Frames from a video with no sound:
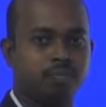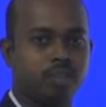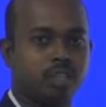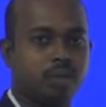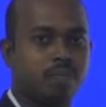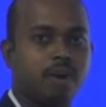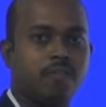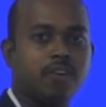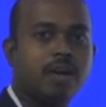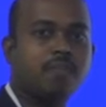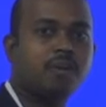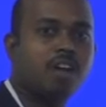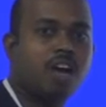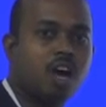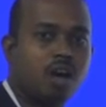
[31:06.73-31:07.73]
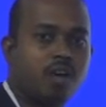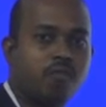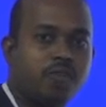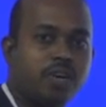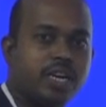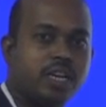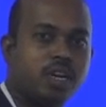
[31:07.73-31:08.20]
The buffer
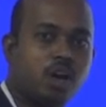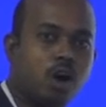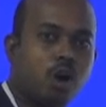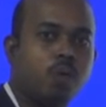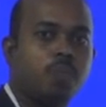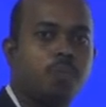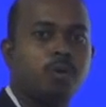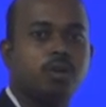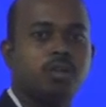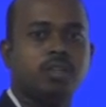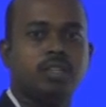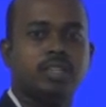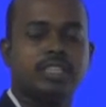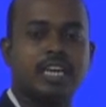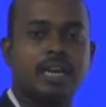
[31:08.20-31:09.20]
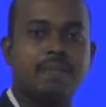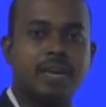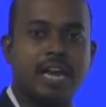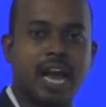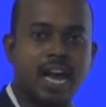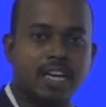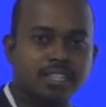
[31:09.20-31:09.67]
amplifier output can be
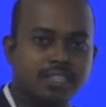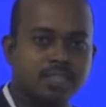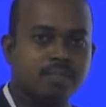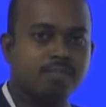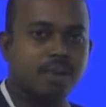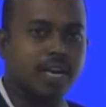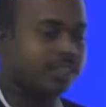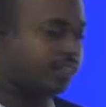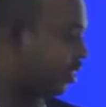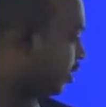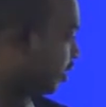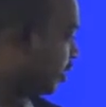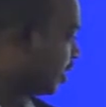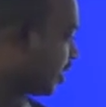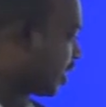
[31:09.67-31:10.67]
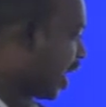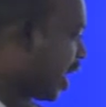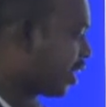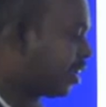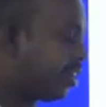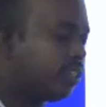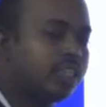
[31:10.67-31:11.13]
accessing by the
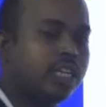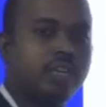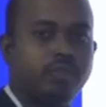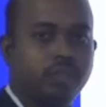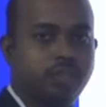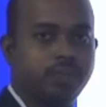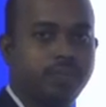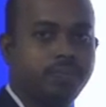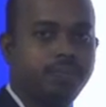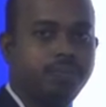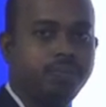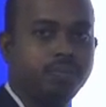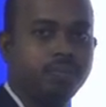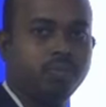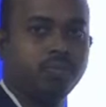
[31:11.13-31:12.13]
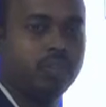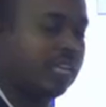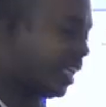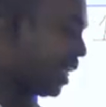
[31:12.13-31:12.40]
carrier driver. The